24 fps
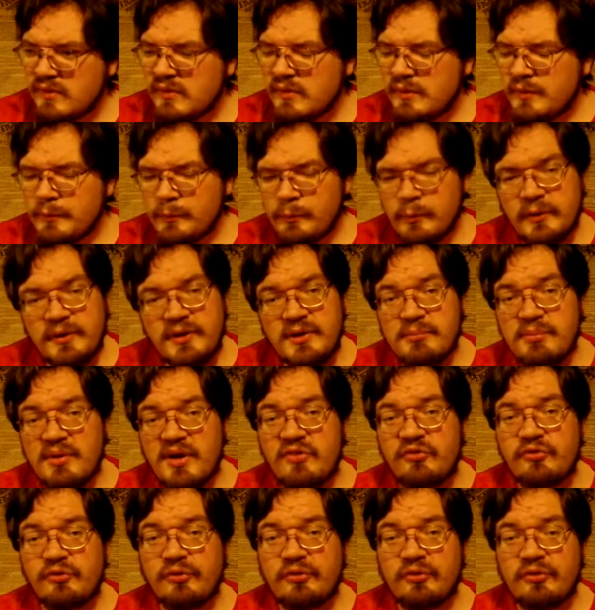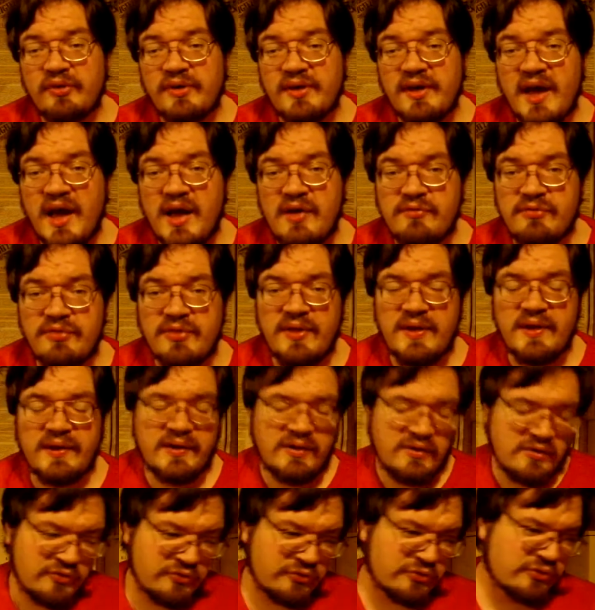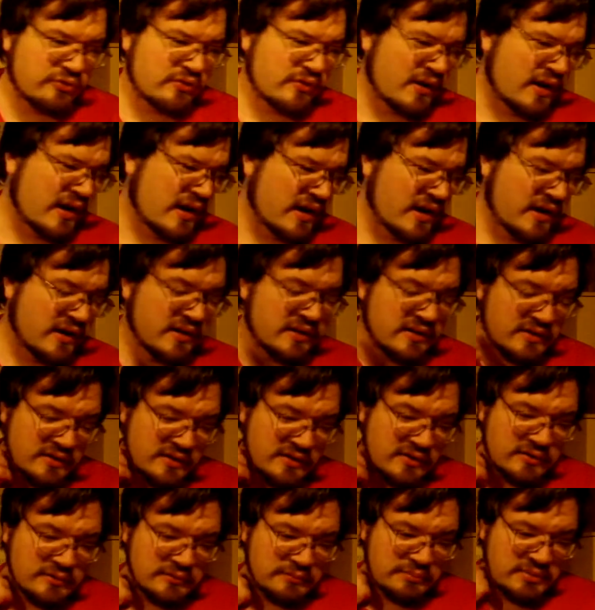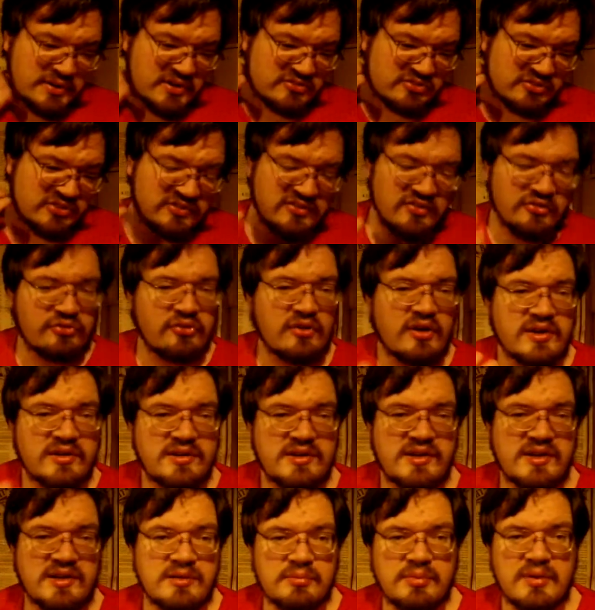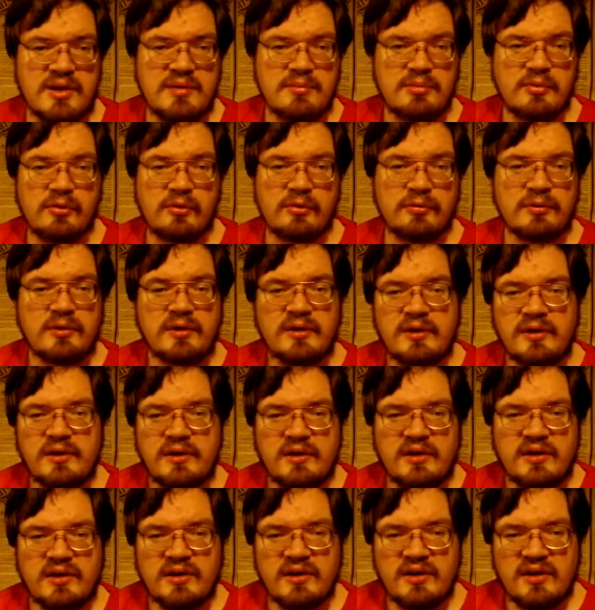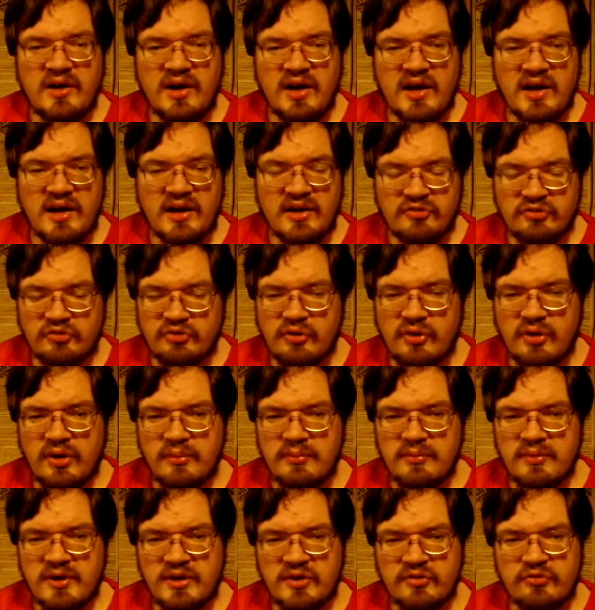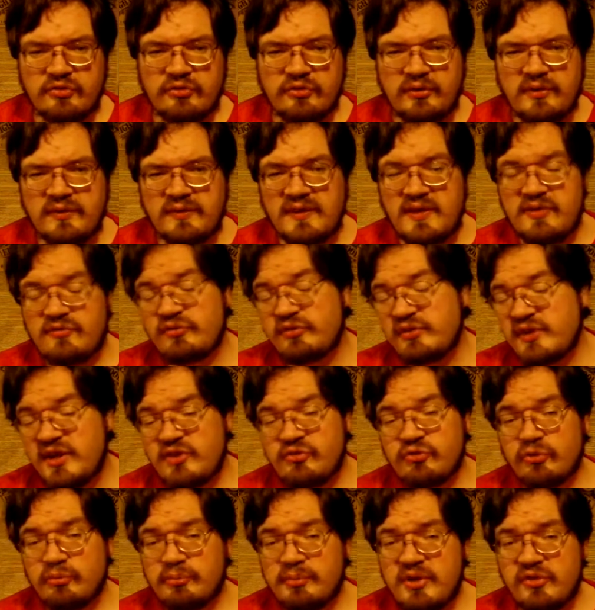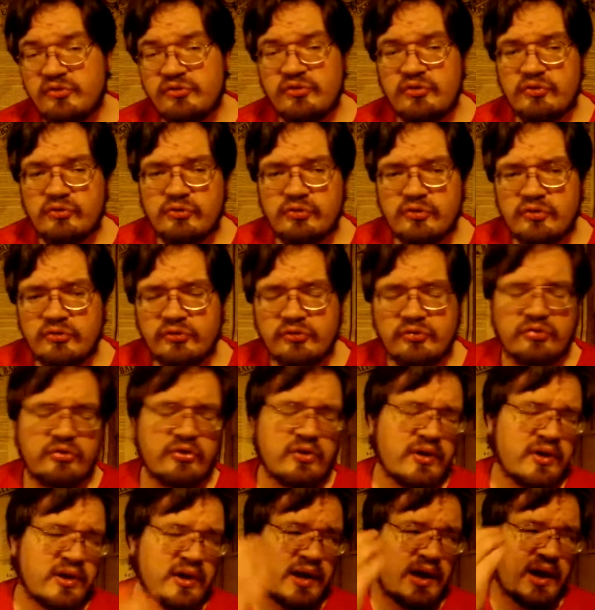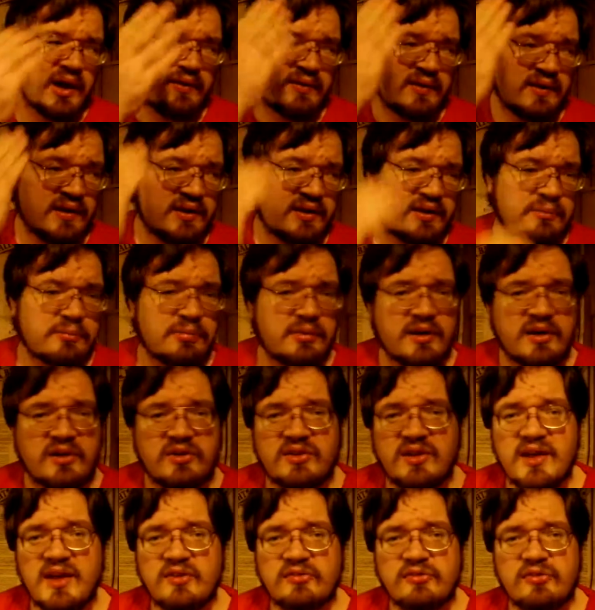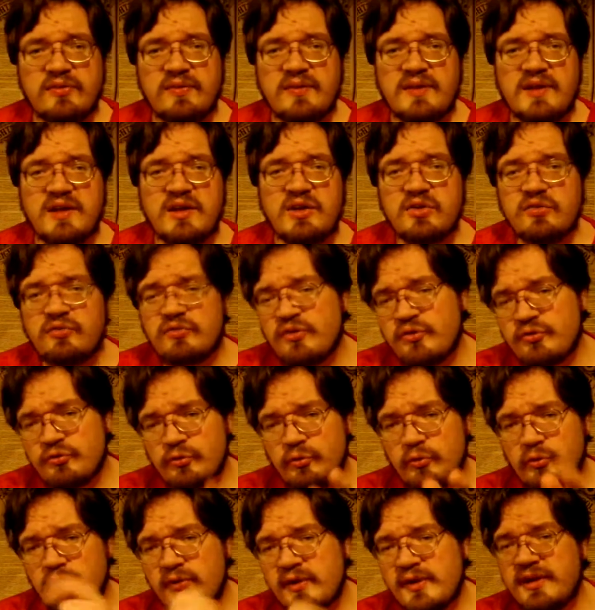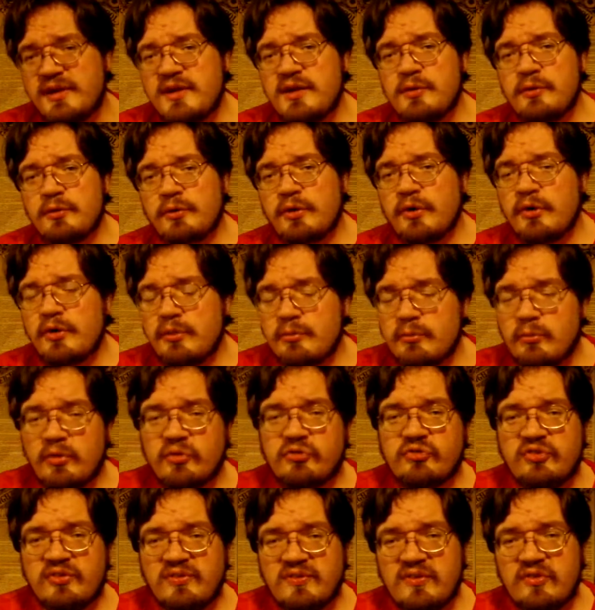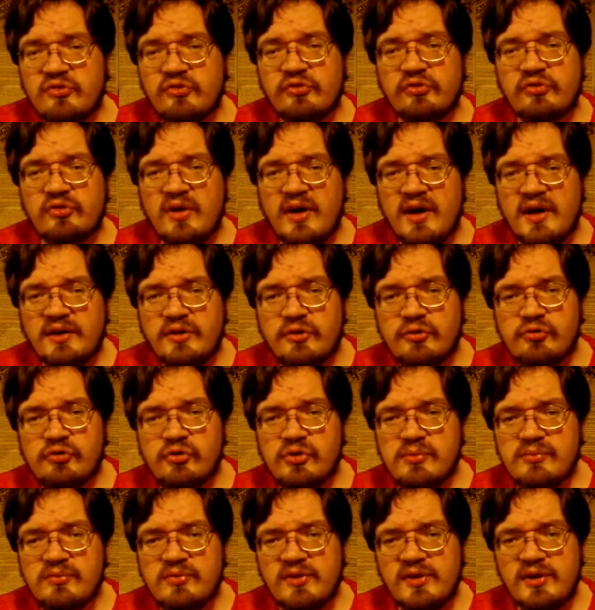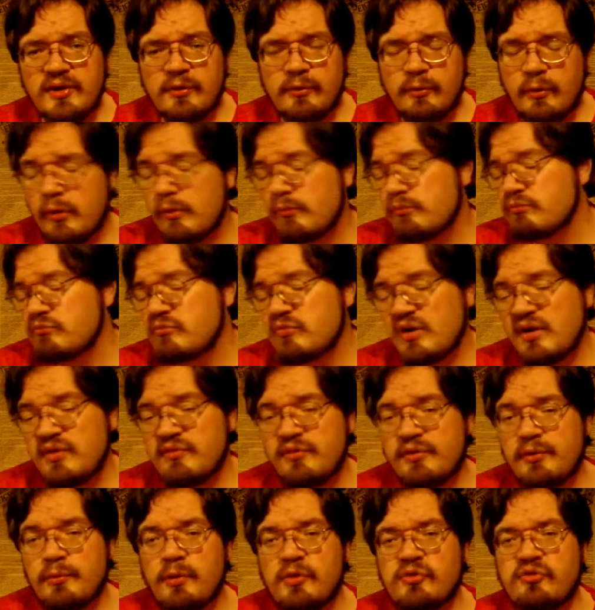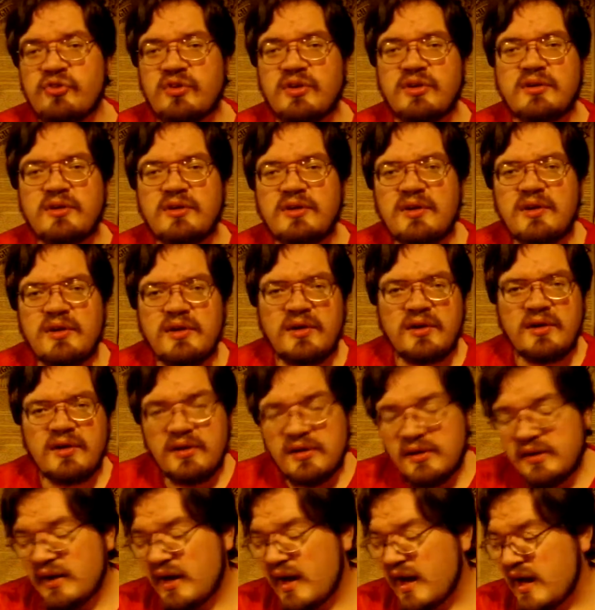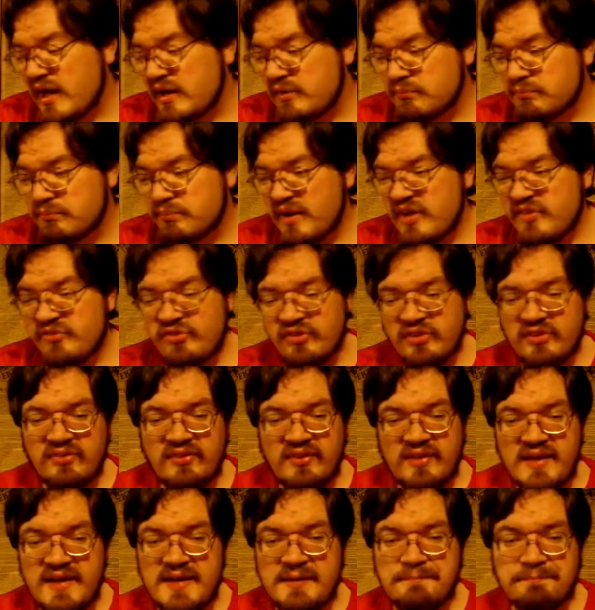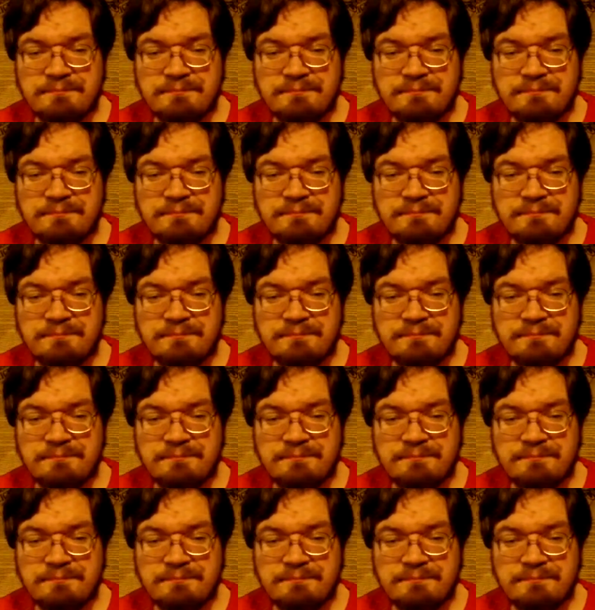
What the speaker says: what you basically have then is pitching this idea to people, showing them that it's in their financial best interests, and then you bring it down to the individual, like you at home watching this YouTube video or wherever you're watching it, and basically